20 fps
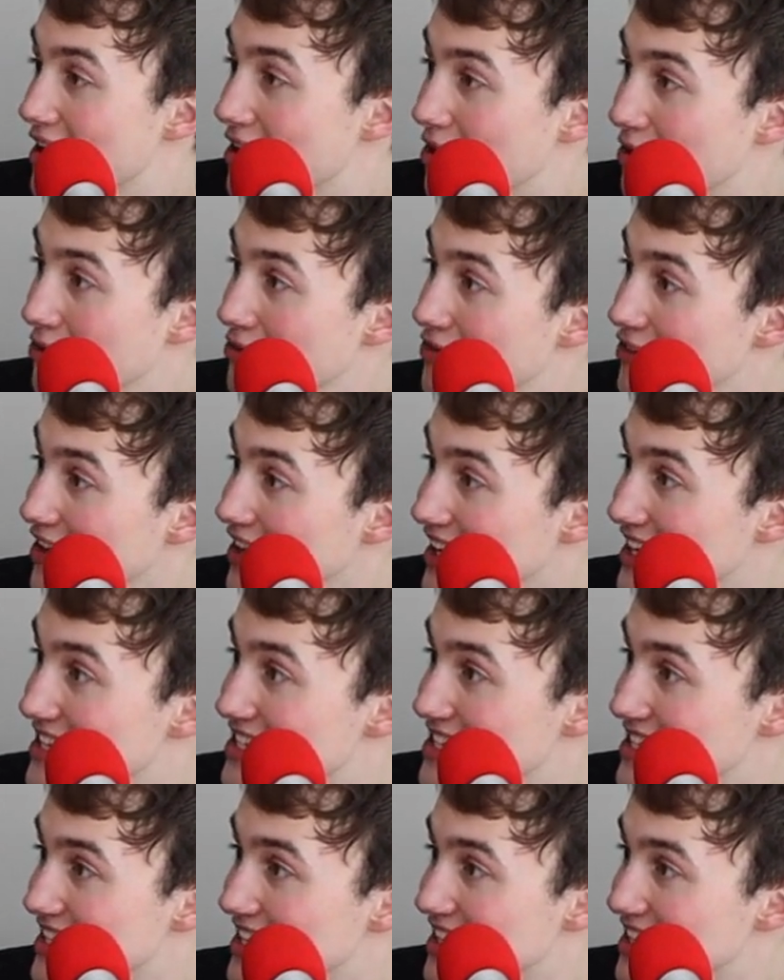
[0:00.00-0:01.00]

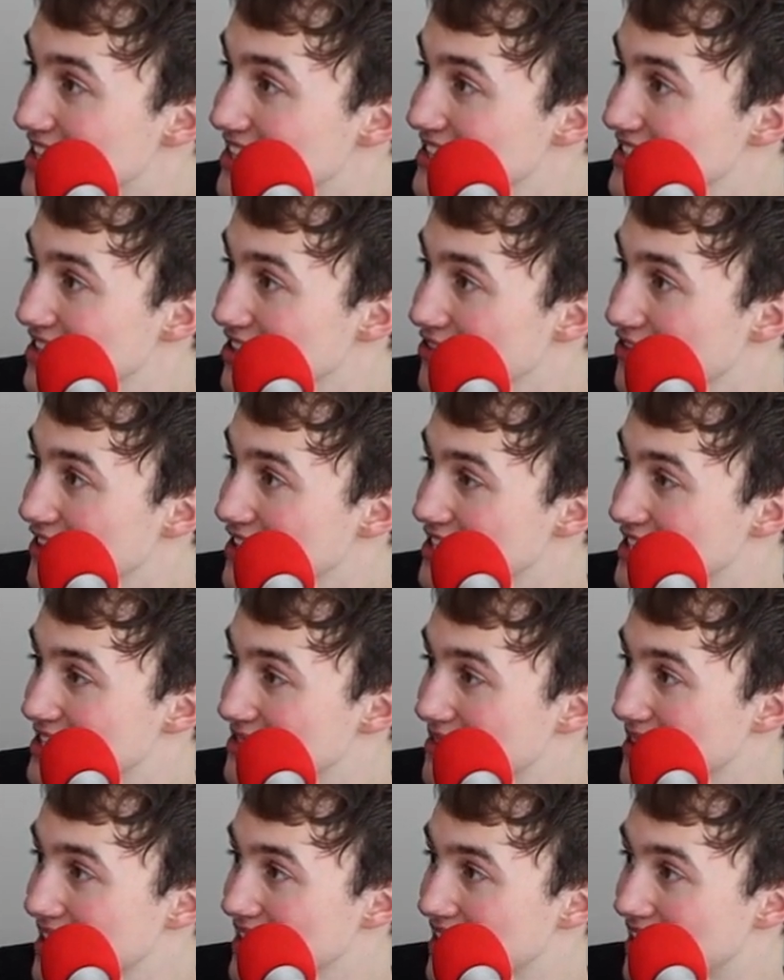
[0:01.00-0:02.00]

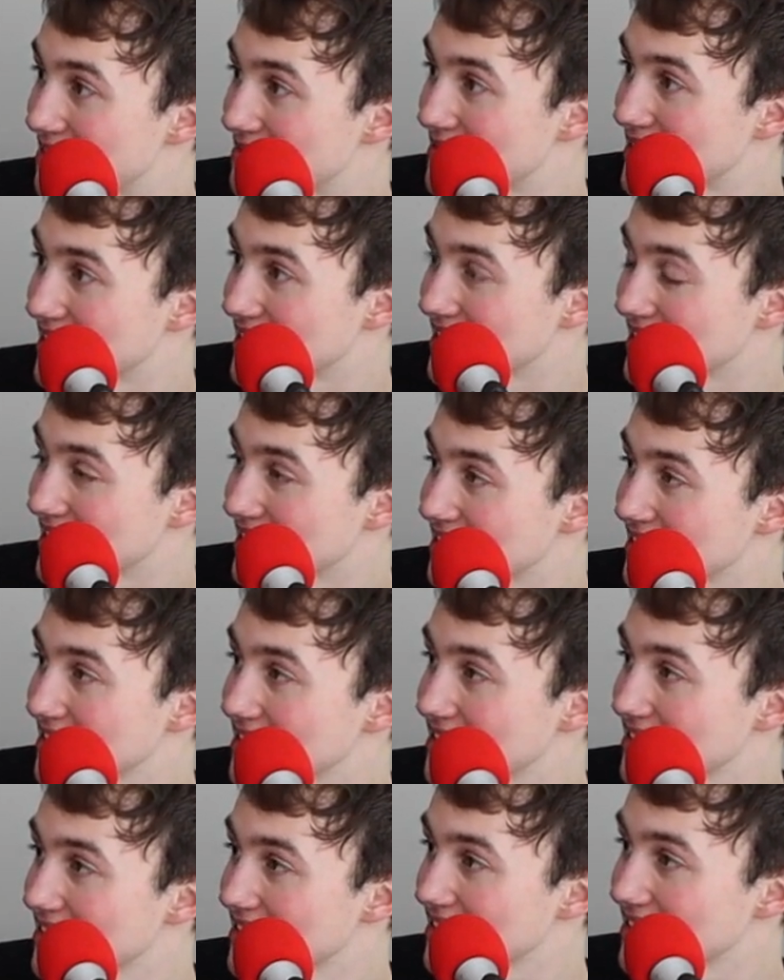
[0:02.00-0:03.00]

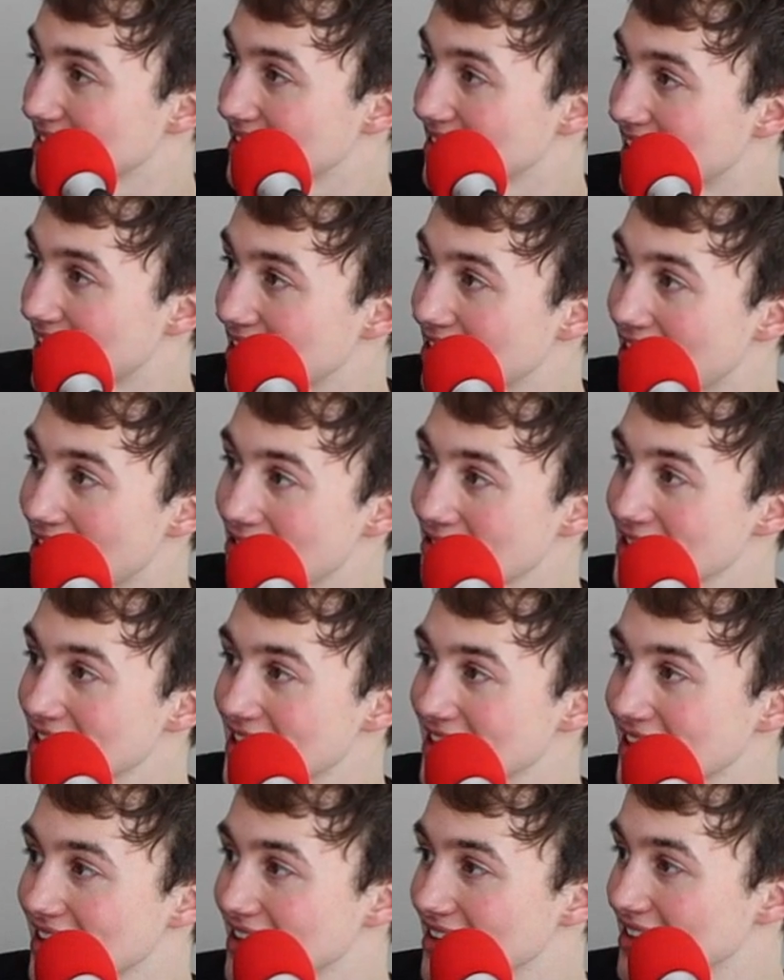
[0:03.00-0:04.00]

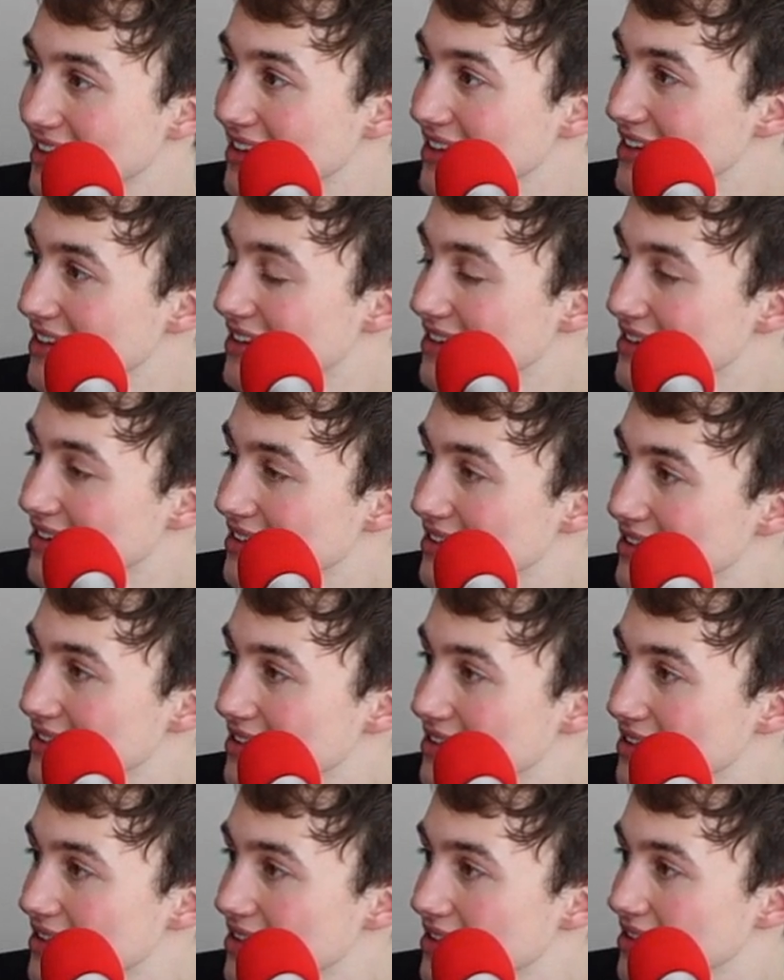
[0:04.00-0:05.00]

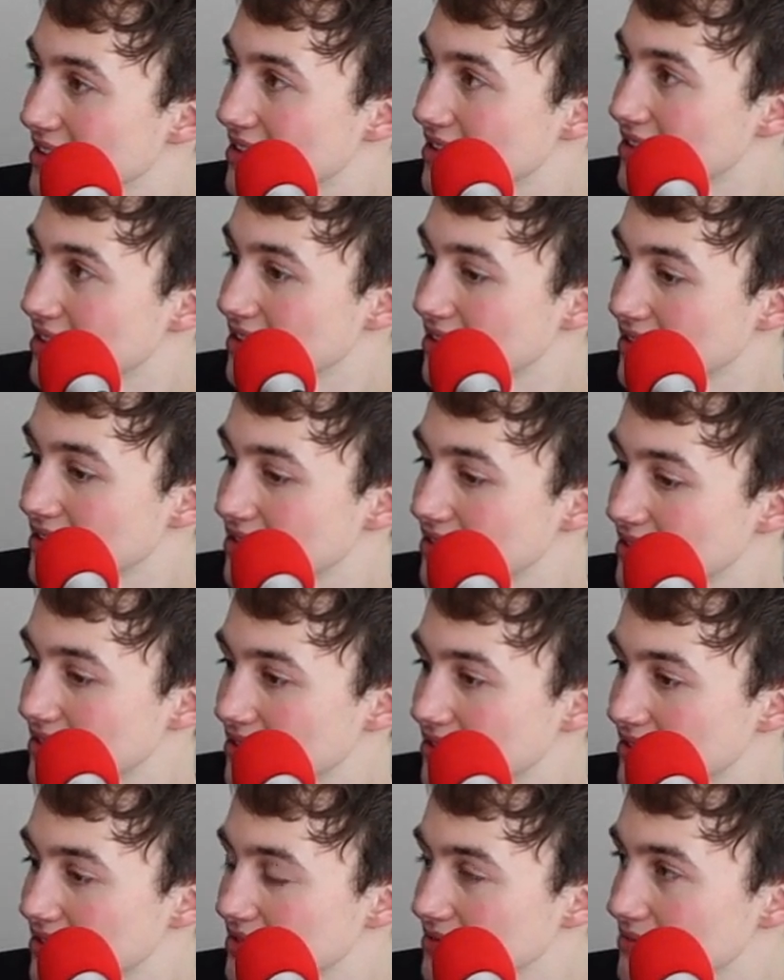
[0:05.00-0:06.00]

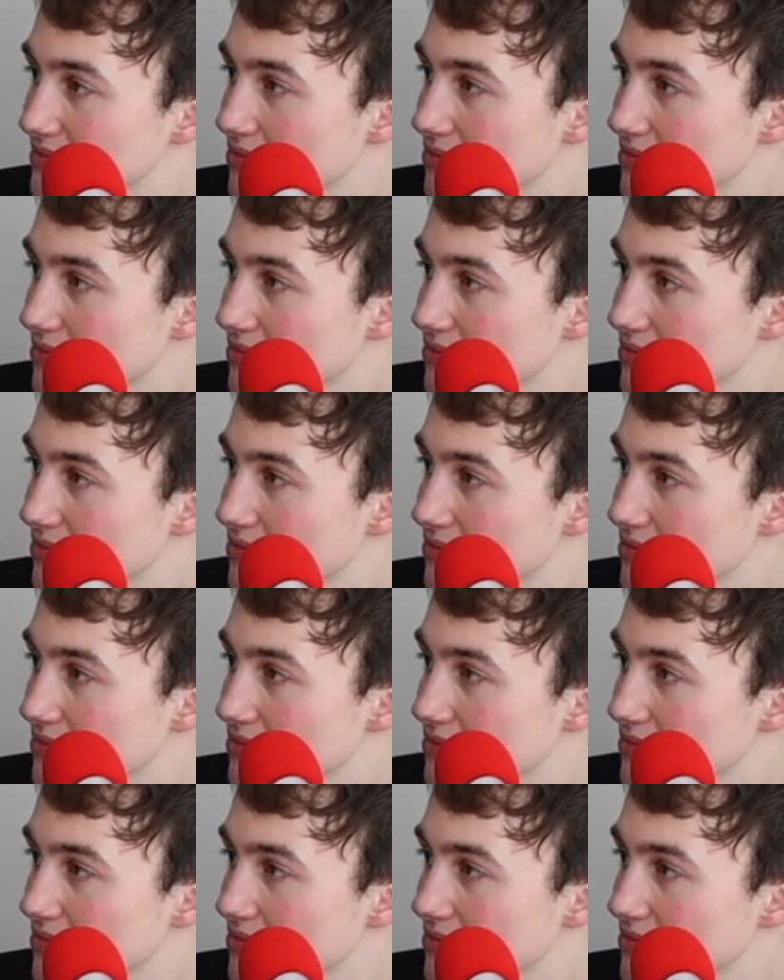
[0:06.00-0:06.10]
(silent)